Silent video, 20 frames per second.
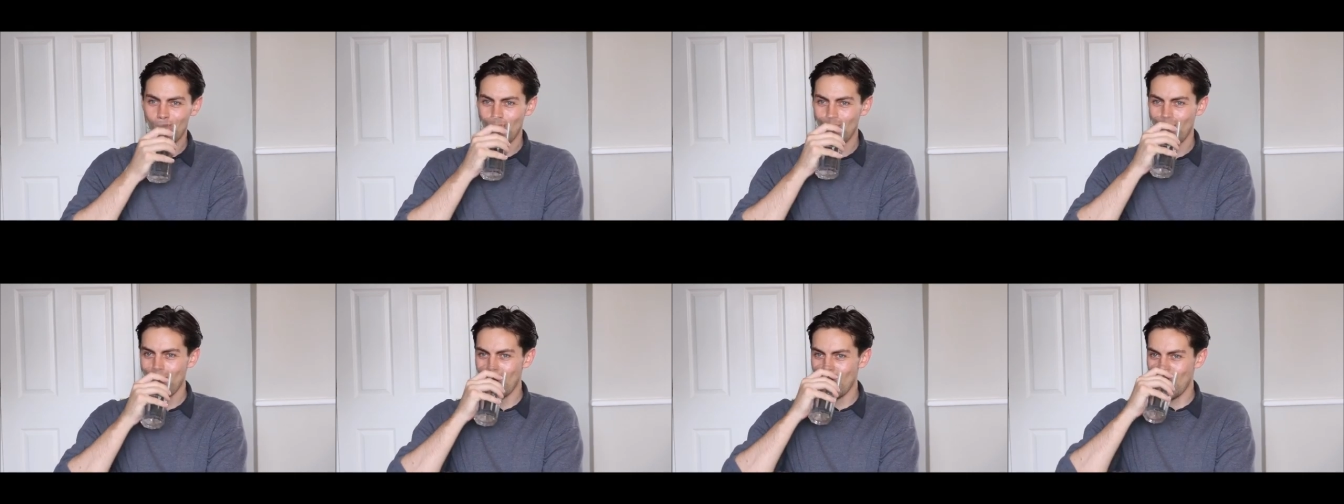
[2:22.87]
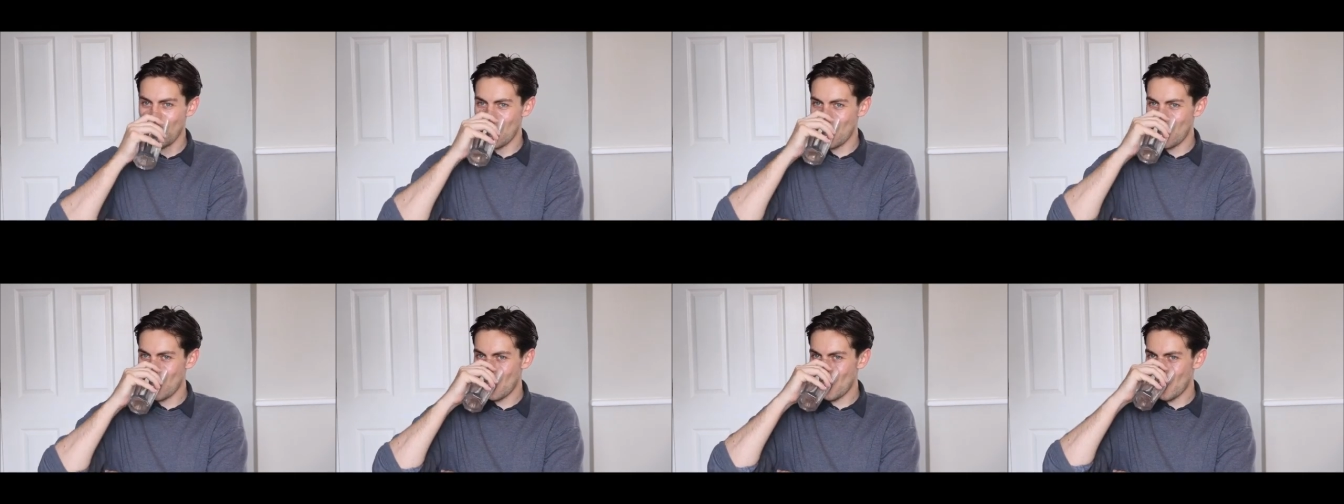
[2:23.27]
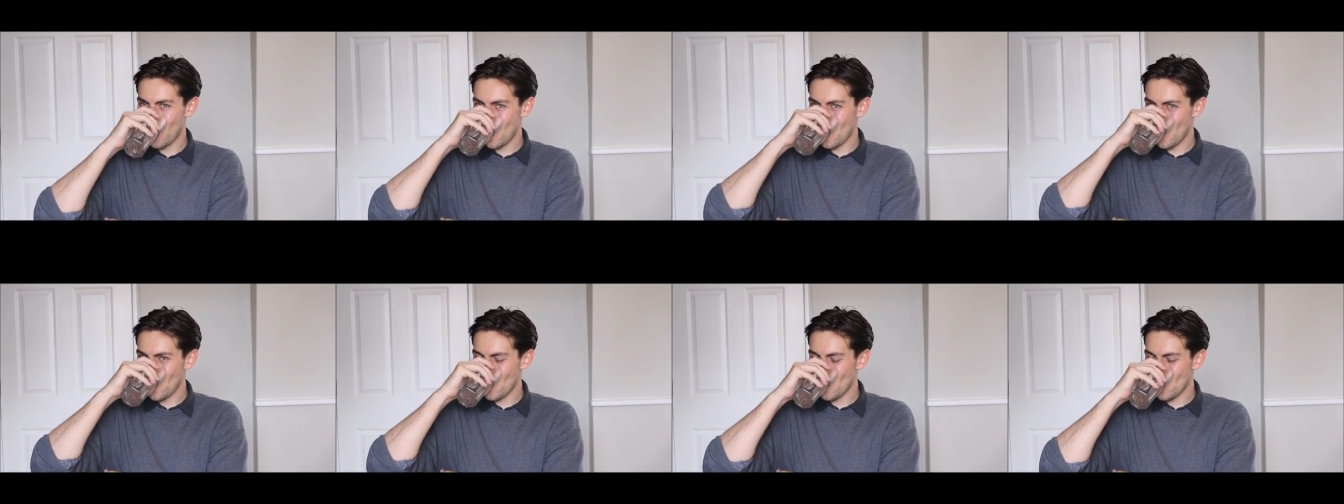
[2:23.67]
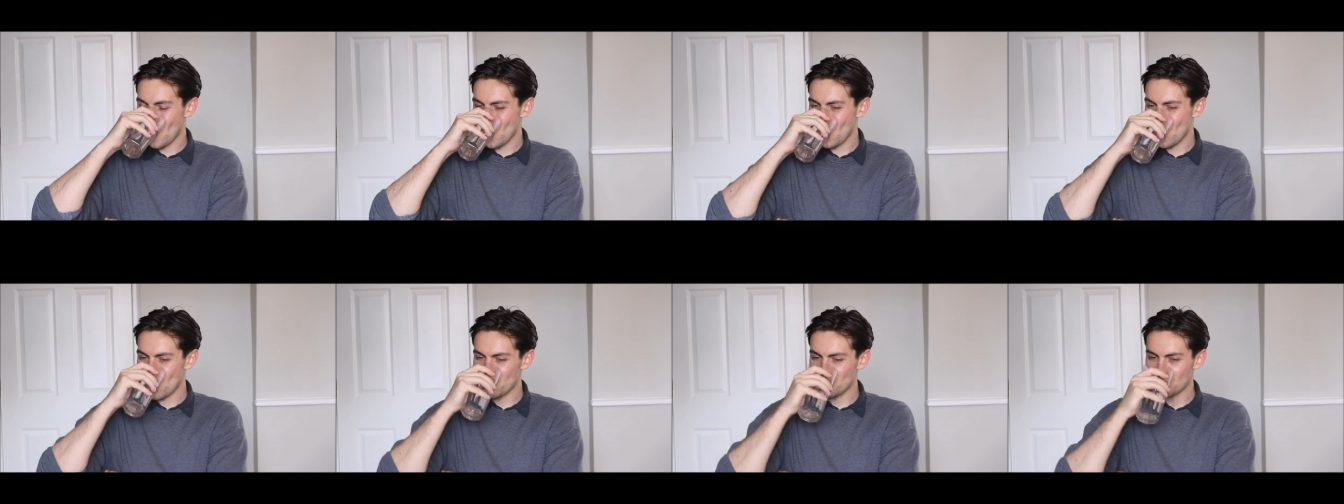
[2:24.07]
Kathy? Bookkeeping and
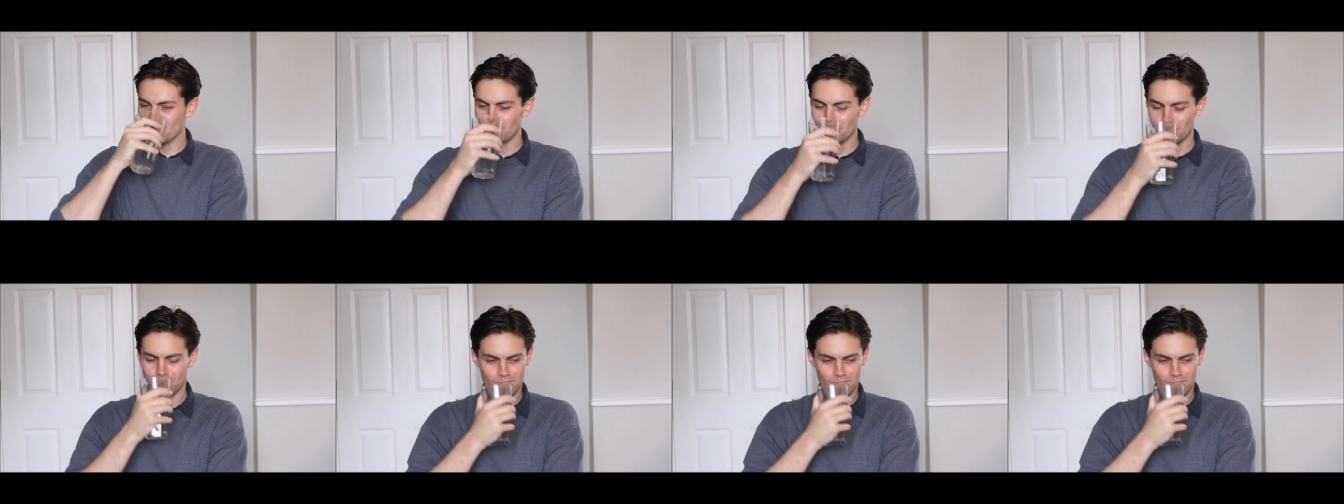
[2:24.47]
accounting.